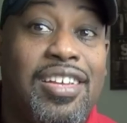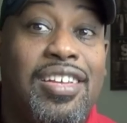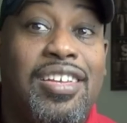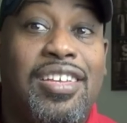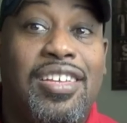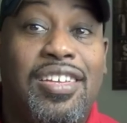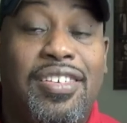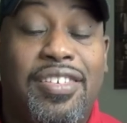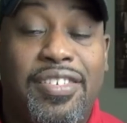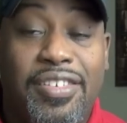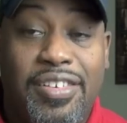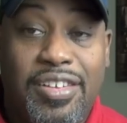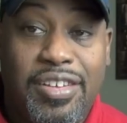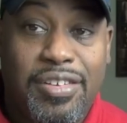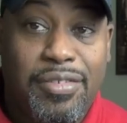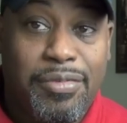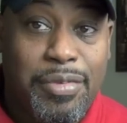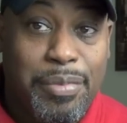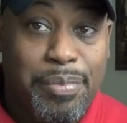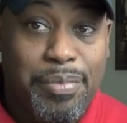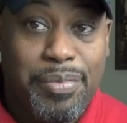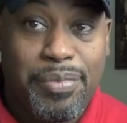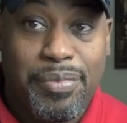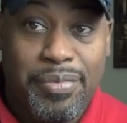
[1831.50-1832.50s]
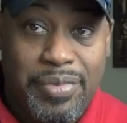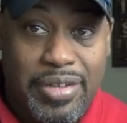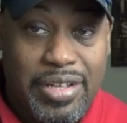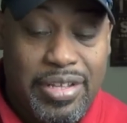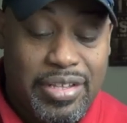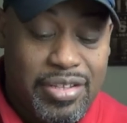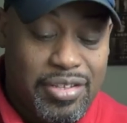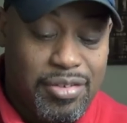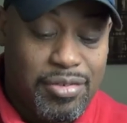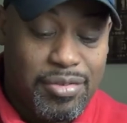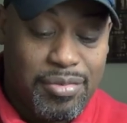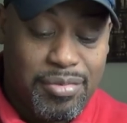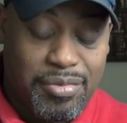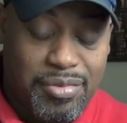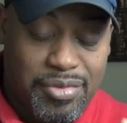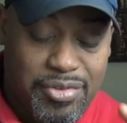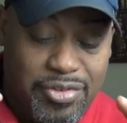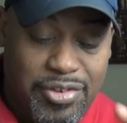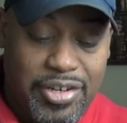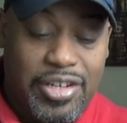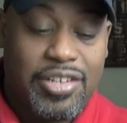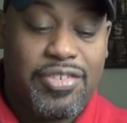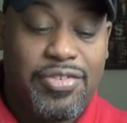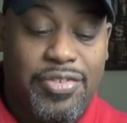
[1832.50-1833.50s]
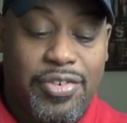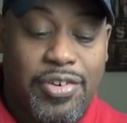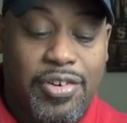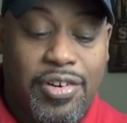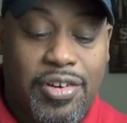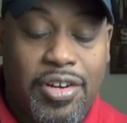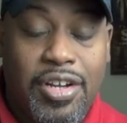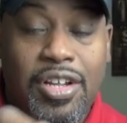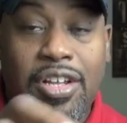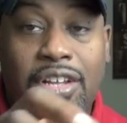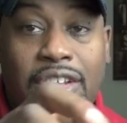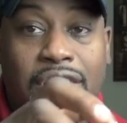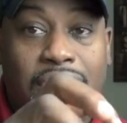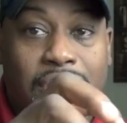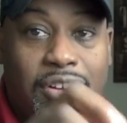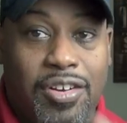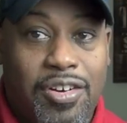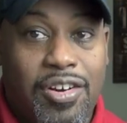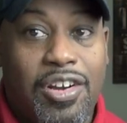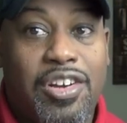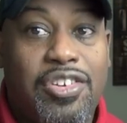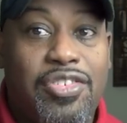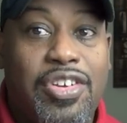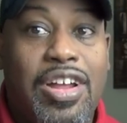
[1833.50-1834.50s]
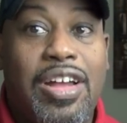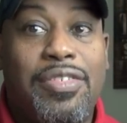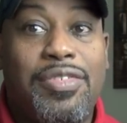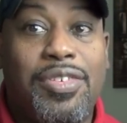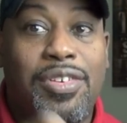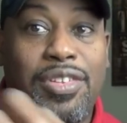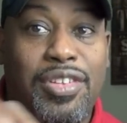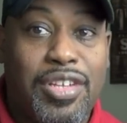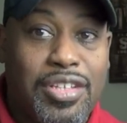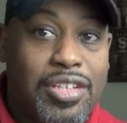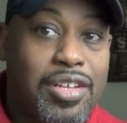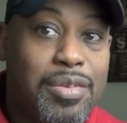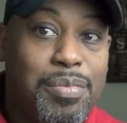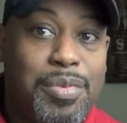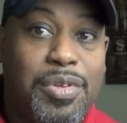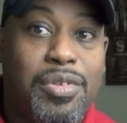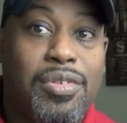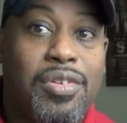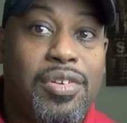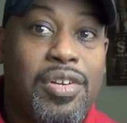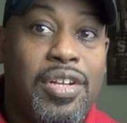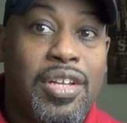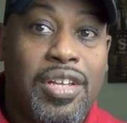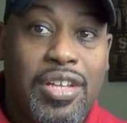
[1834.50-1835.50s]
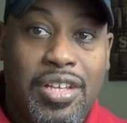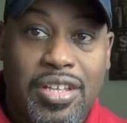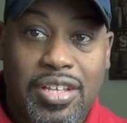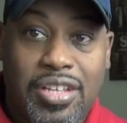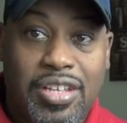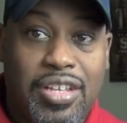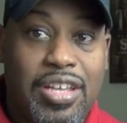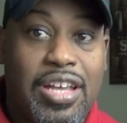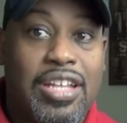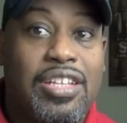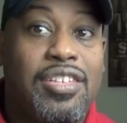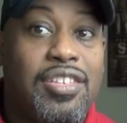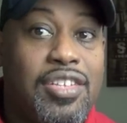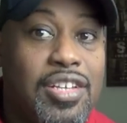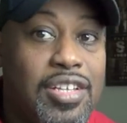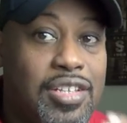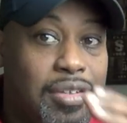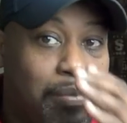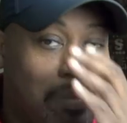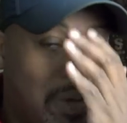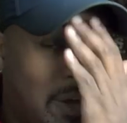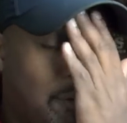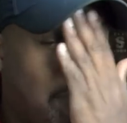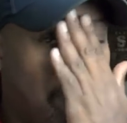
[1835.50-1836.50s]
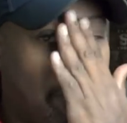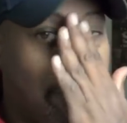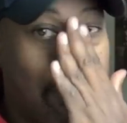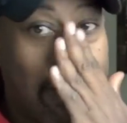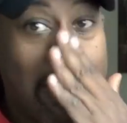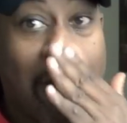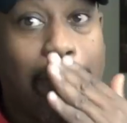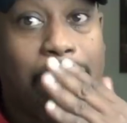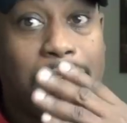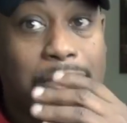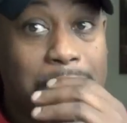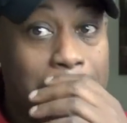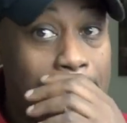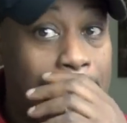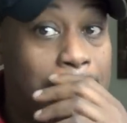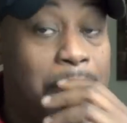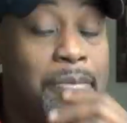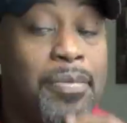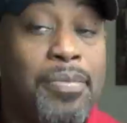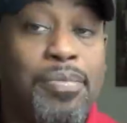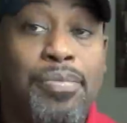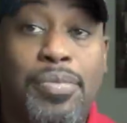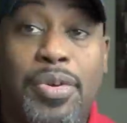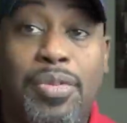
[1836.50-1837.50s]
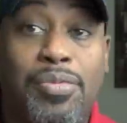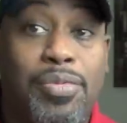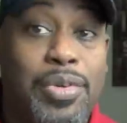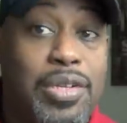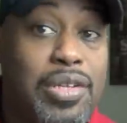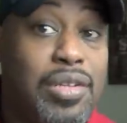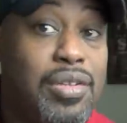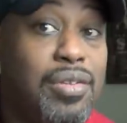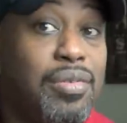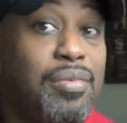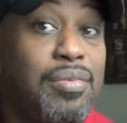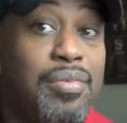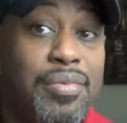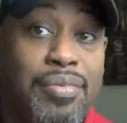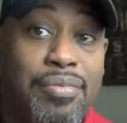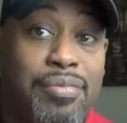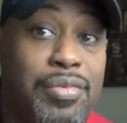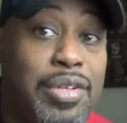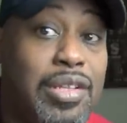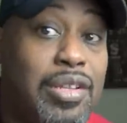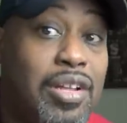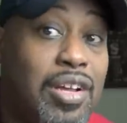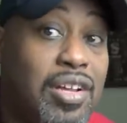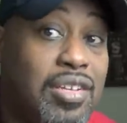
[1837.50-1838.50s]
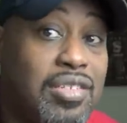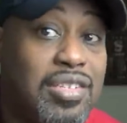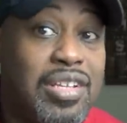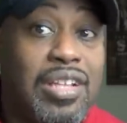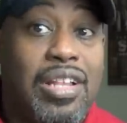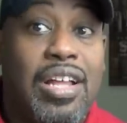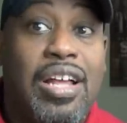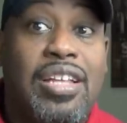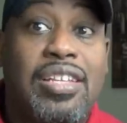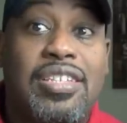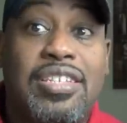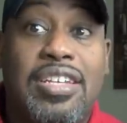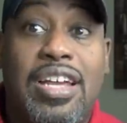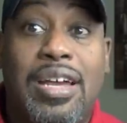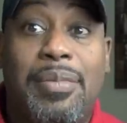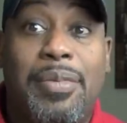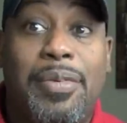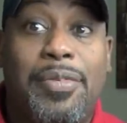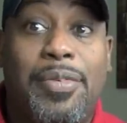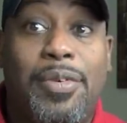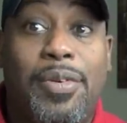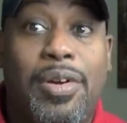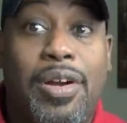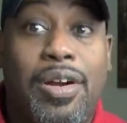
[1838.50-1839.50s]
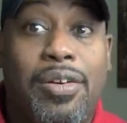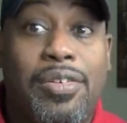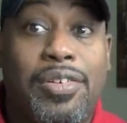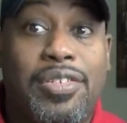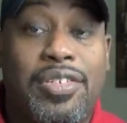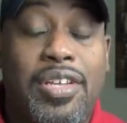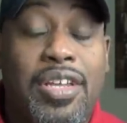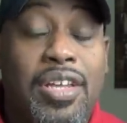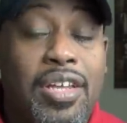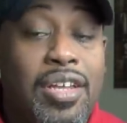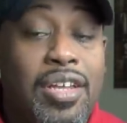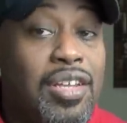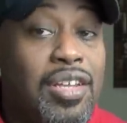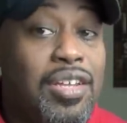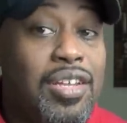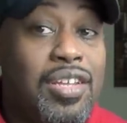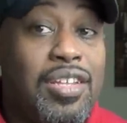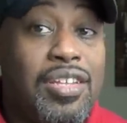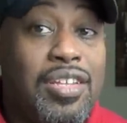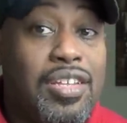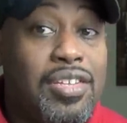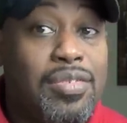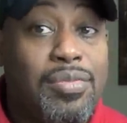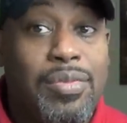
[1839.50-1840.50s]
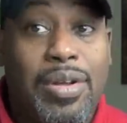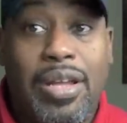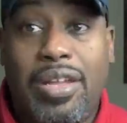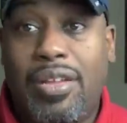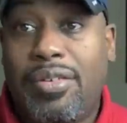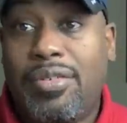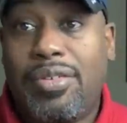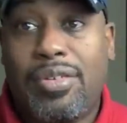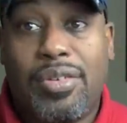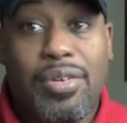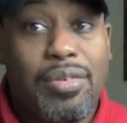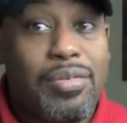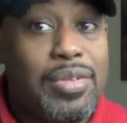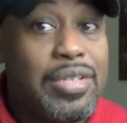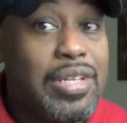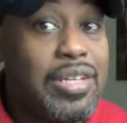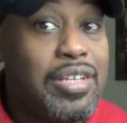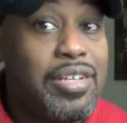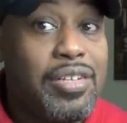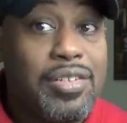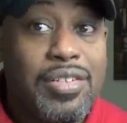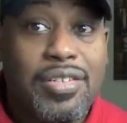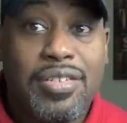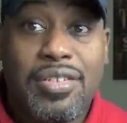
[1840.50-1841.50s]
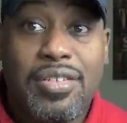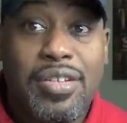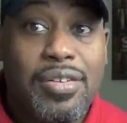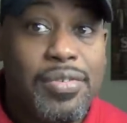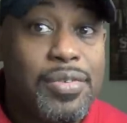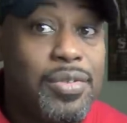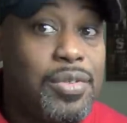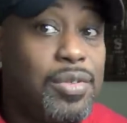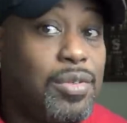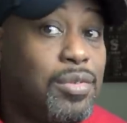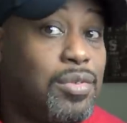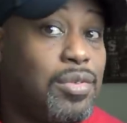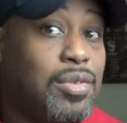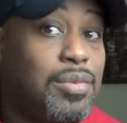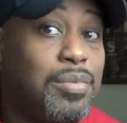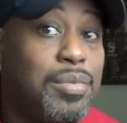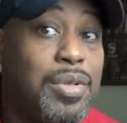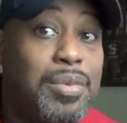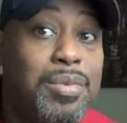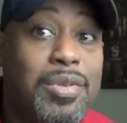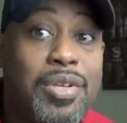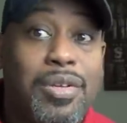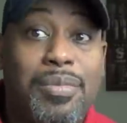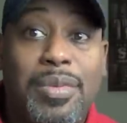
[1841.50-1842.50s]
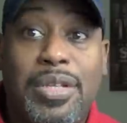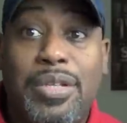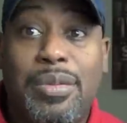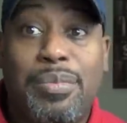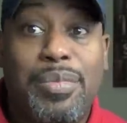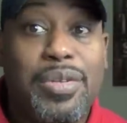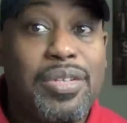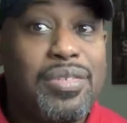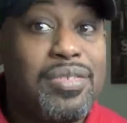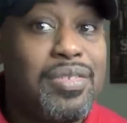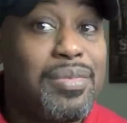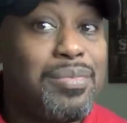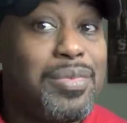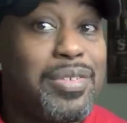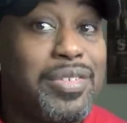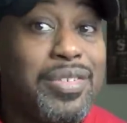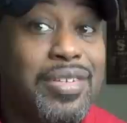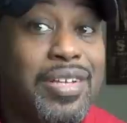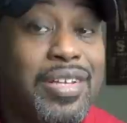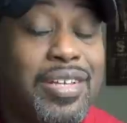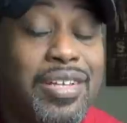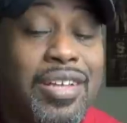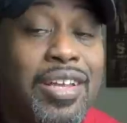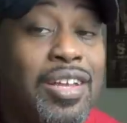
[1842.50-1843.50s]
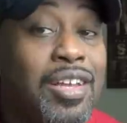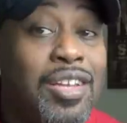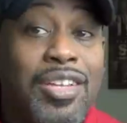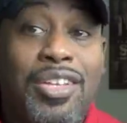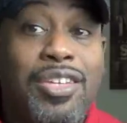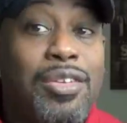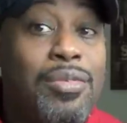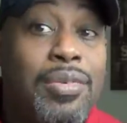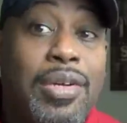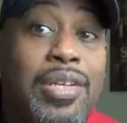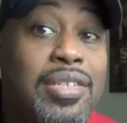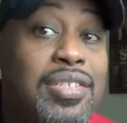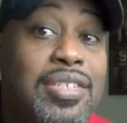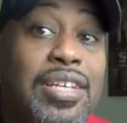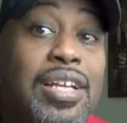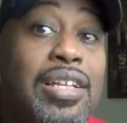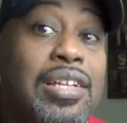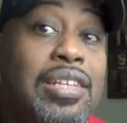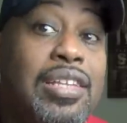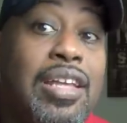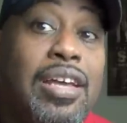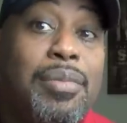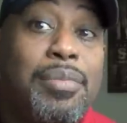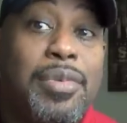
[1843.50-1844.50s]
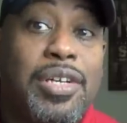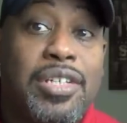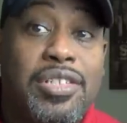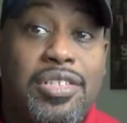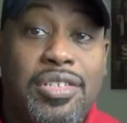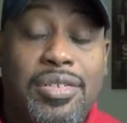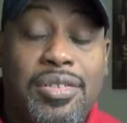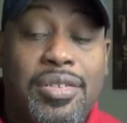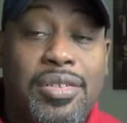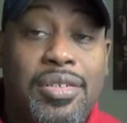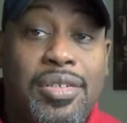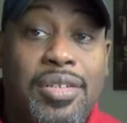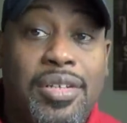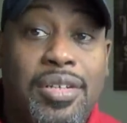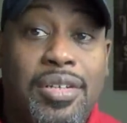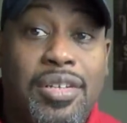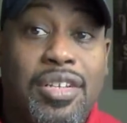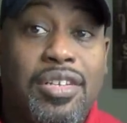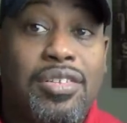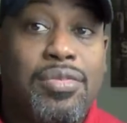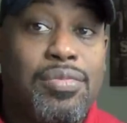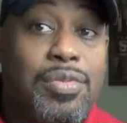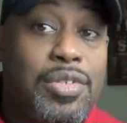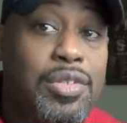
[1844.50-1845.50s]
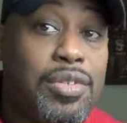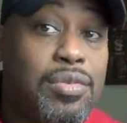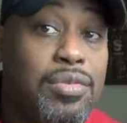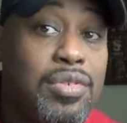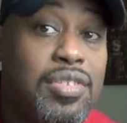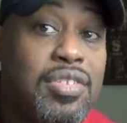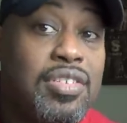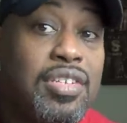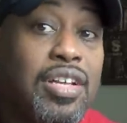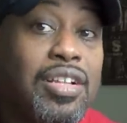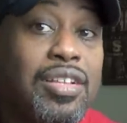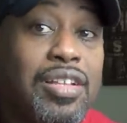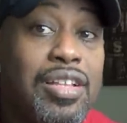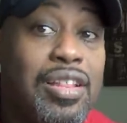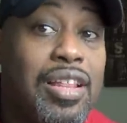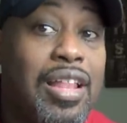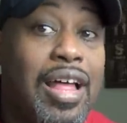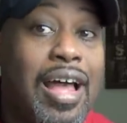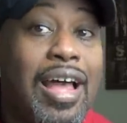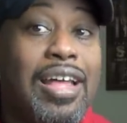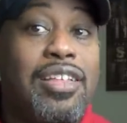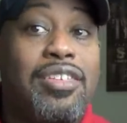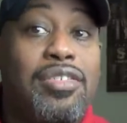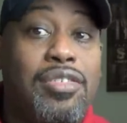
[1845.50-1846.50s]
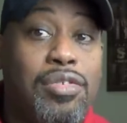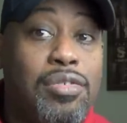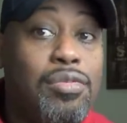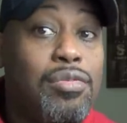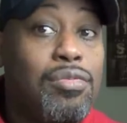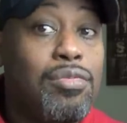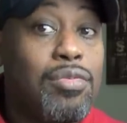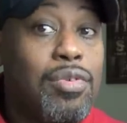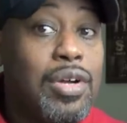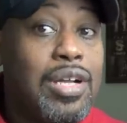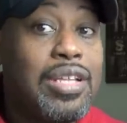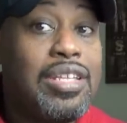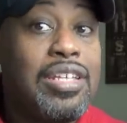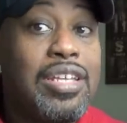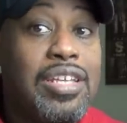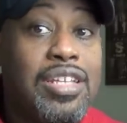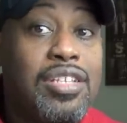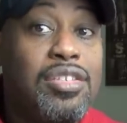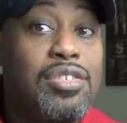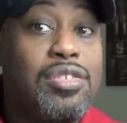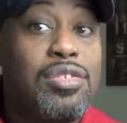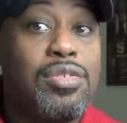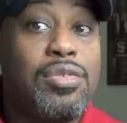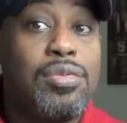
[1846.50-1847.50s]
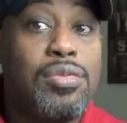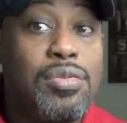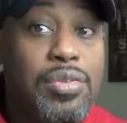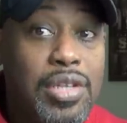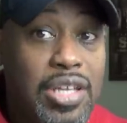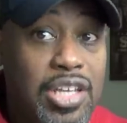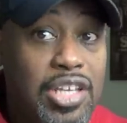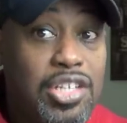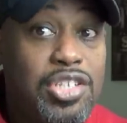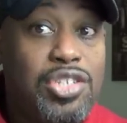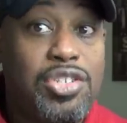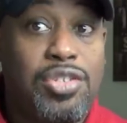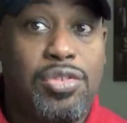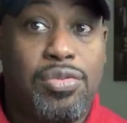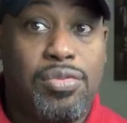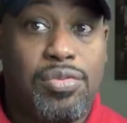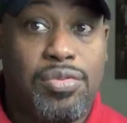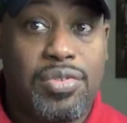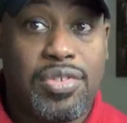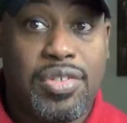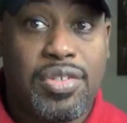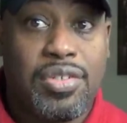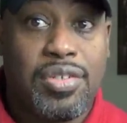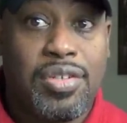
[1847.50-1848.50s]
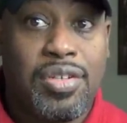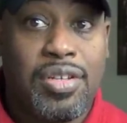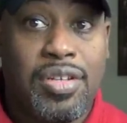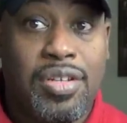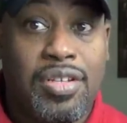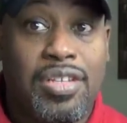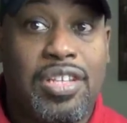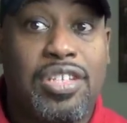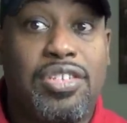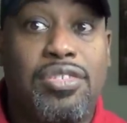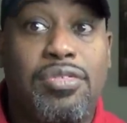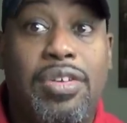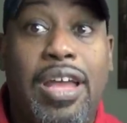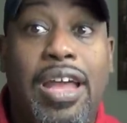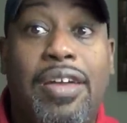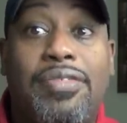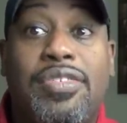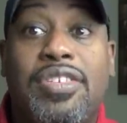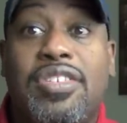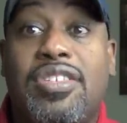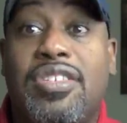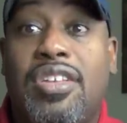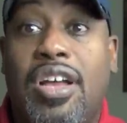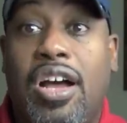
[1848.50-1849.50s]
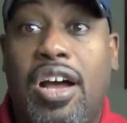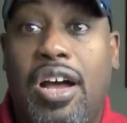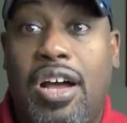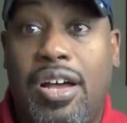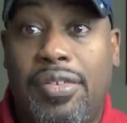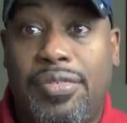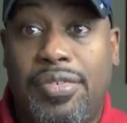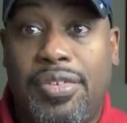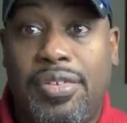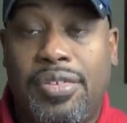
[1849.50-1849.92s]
He, he had to transfer the hard drive to another computer and he got it done in about four hours. But we, we lost a lot of time in four hours. And that's why, you know, when I hear this stuff on YouTube and people talking about their business, I'm like, you ain't selling that much. Because when you sell a lot, you run into issues that you have to solve.